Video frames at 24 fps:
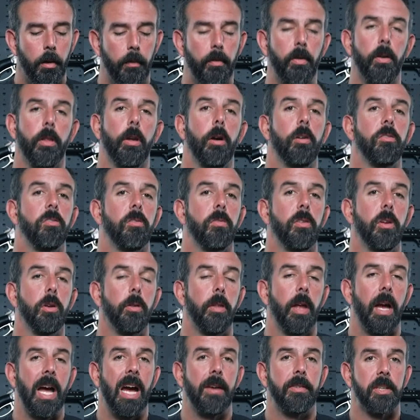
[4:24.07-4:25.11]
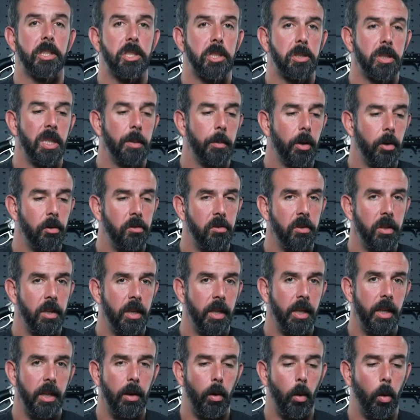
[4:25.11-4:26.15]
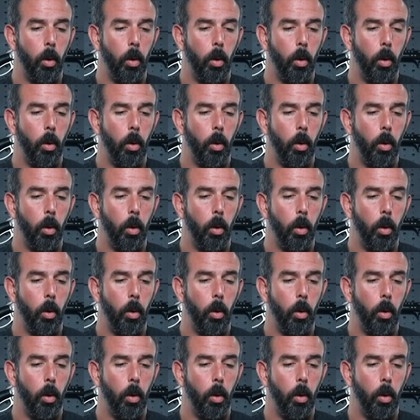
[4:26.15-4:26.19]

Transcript: For those of you that have extreme OCD,